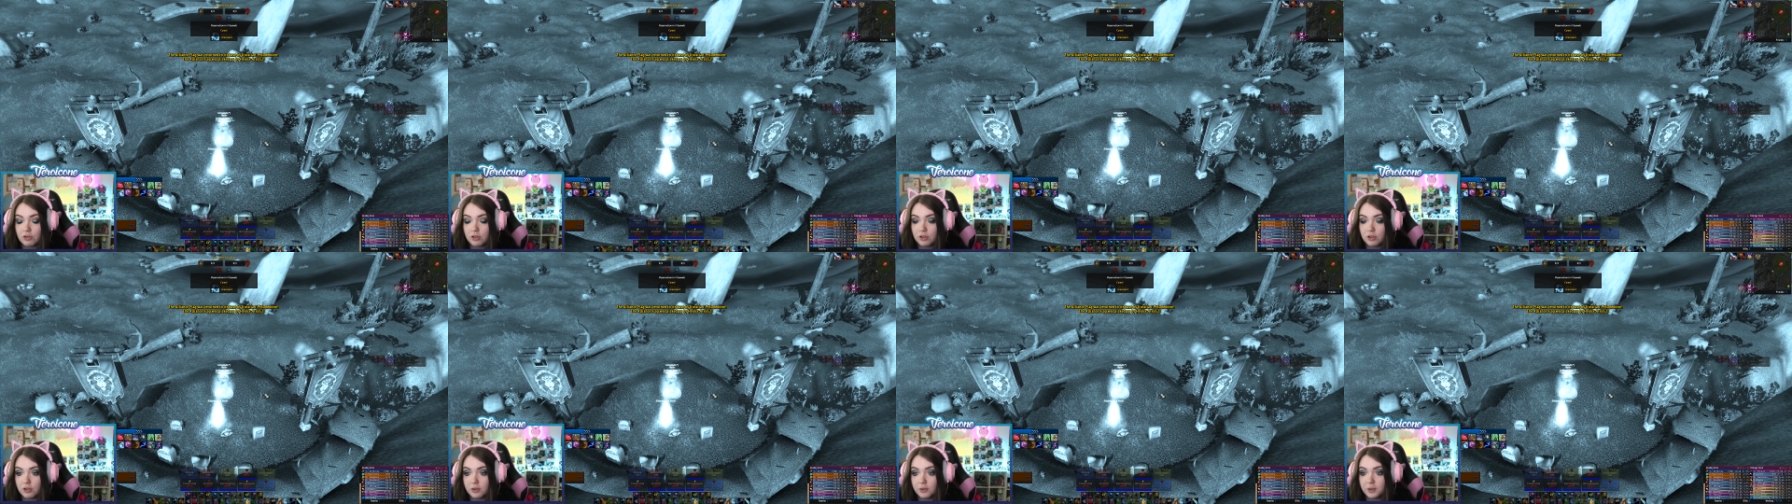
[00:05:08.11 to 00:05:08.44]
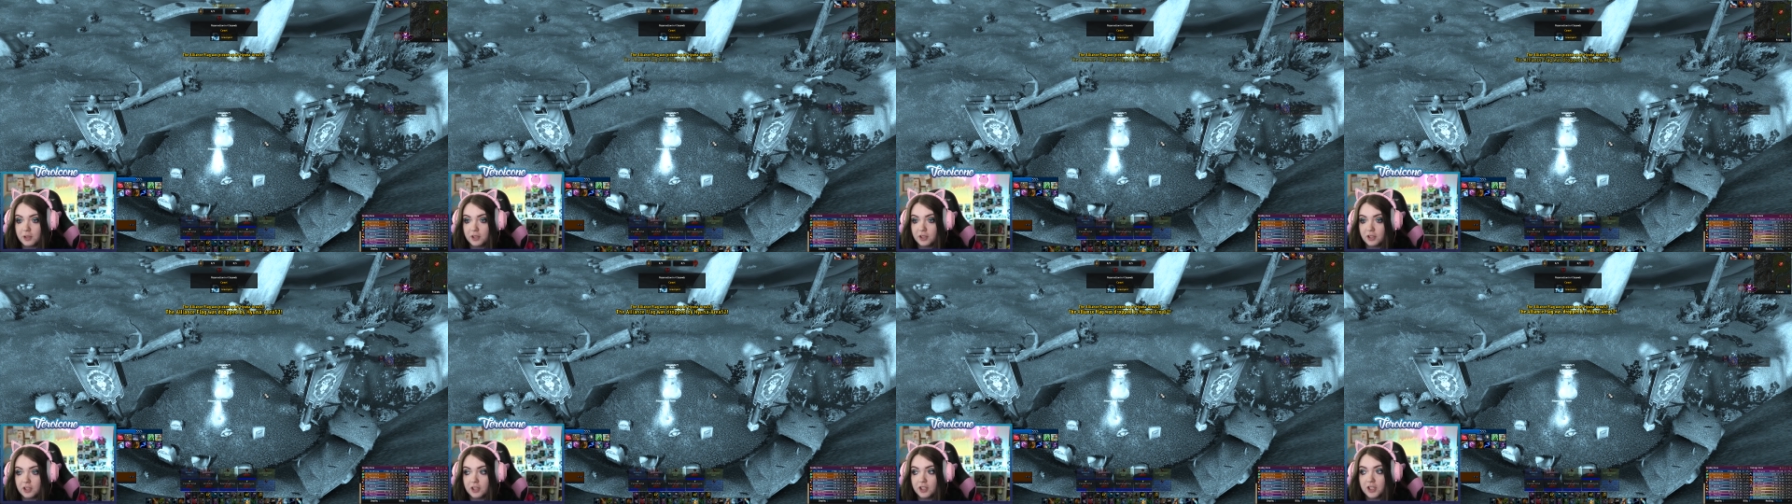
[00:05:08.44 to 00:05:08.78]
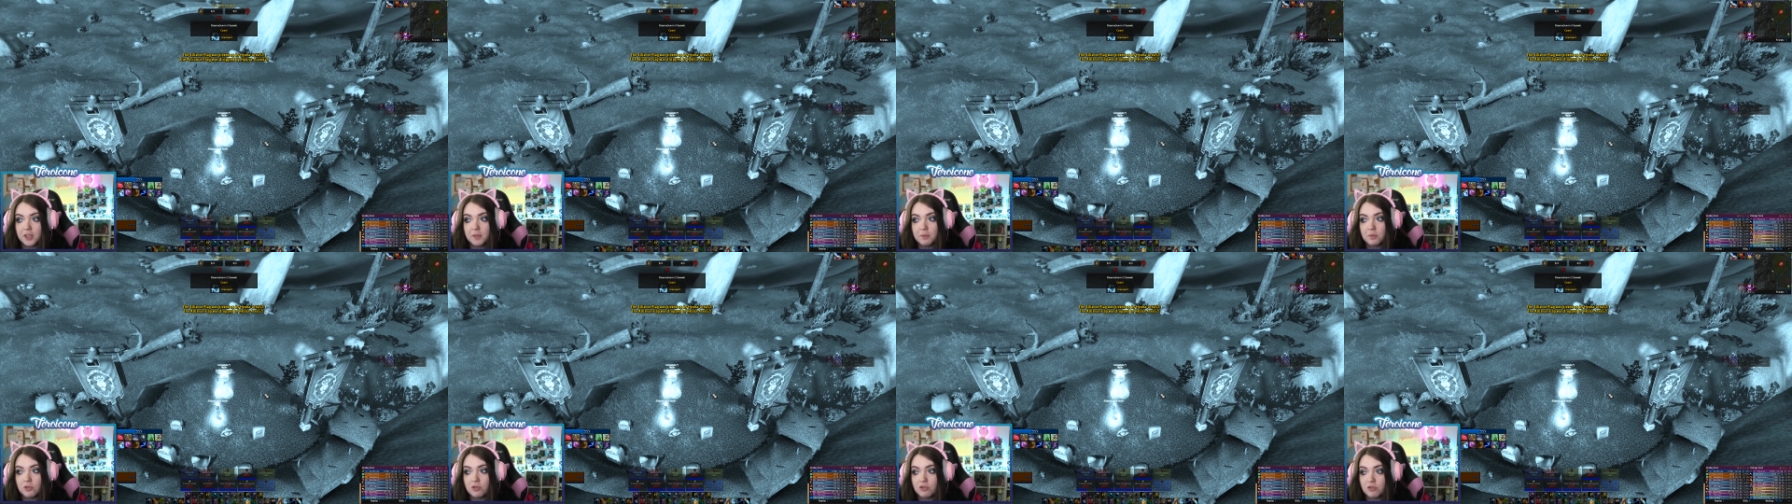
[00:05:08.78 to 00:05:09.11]
going to
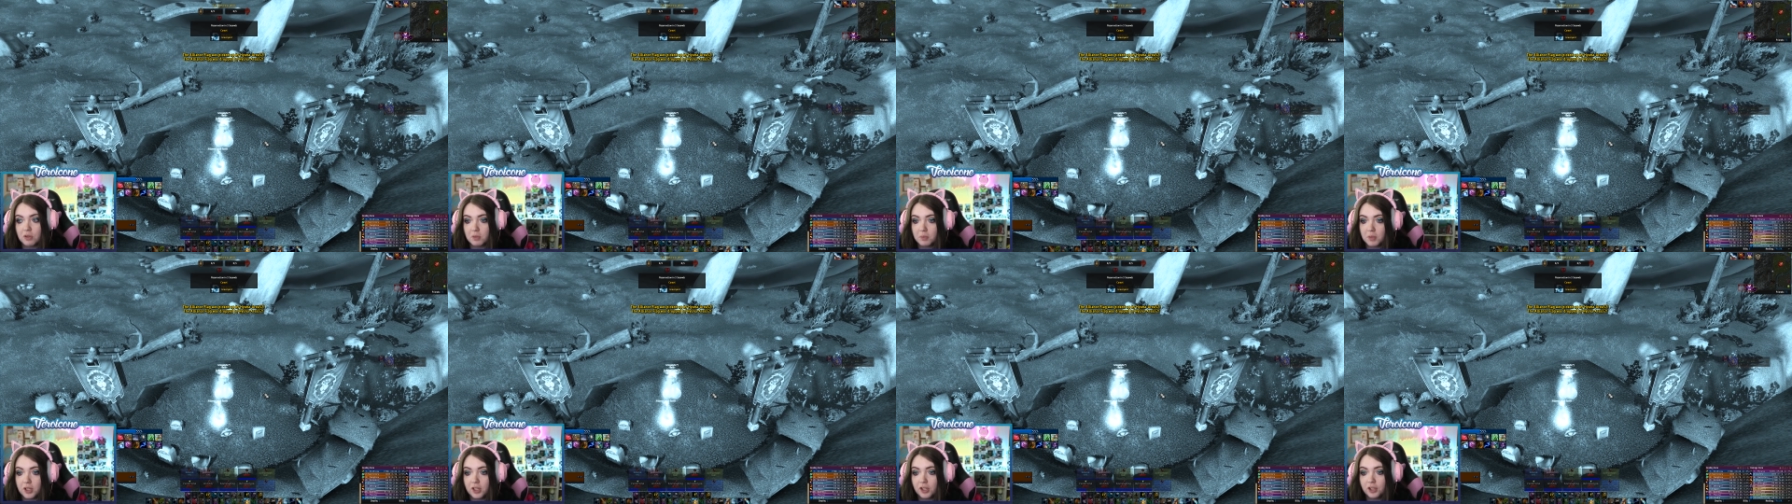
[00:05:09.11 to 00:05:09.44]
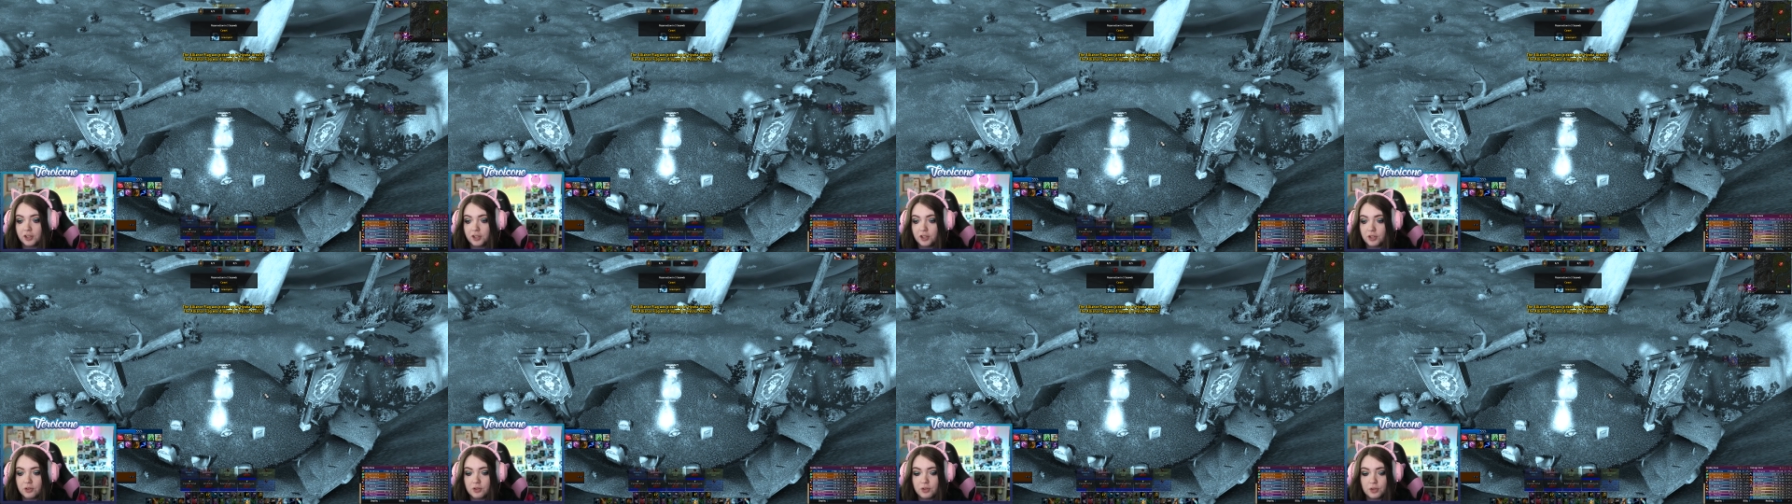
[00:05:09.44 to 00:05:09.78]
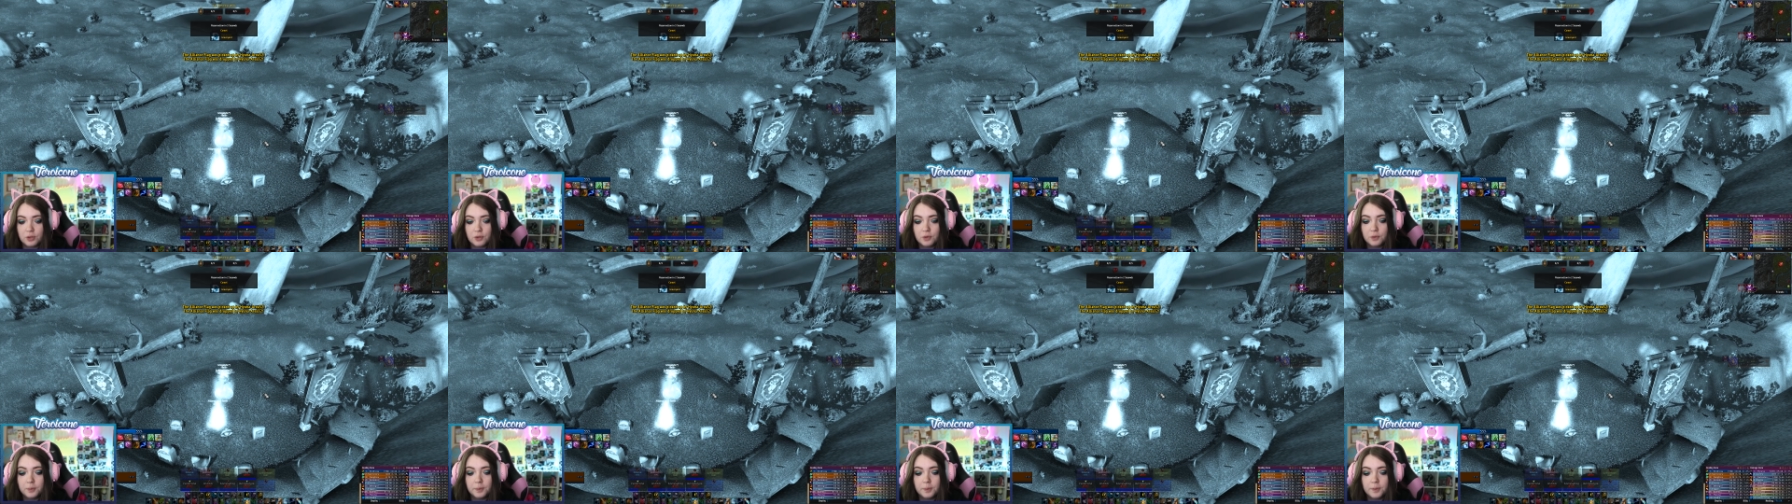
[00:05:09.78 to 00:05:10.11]
keep streaming on
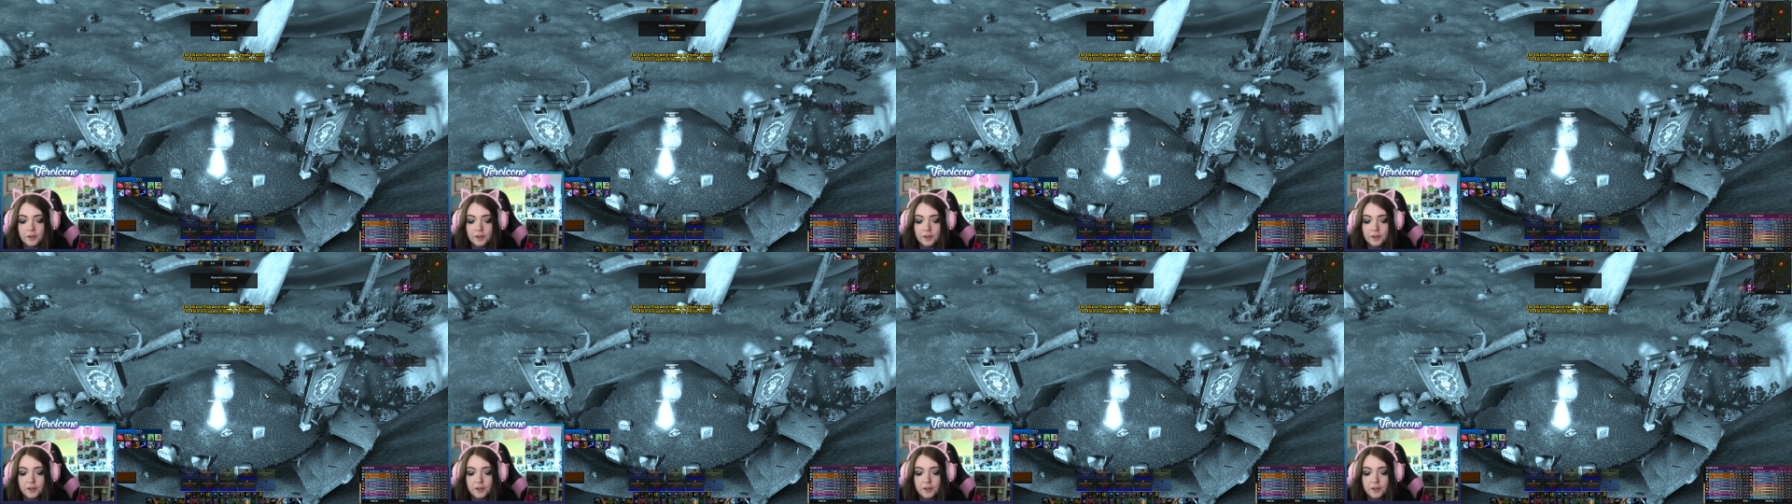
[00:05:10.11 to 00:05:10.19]
YouTube,